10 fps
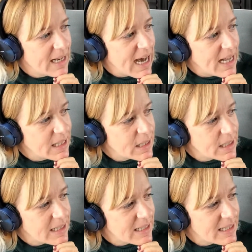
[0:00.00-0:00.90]
and
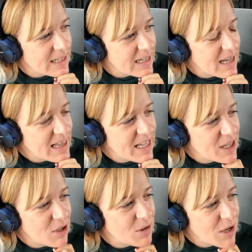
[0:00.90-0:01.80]
I think
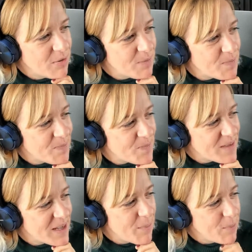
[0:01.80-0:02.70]
that you don't
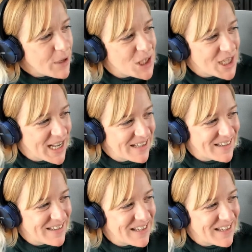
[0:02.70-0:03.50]
appreciate,